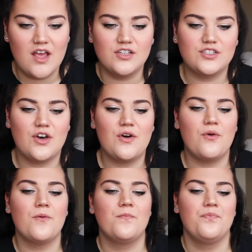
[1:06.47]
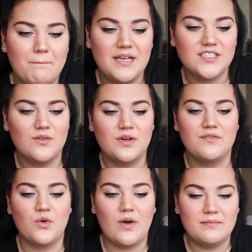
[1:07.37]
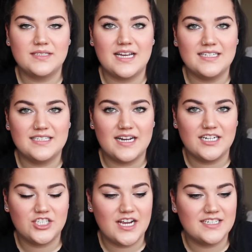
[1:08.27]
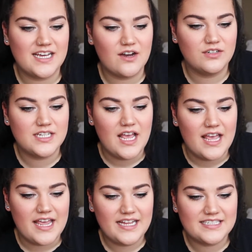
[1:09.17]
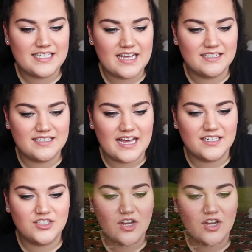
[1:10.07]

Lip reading: So based on one of the websites that I checked out, it says that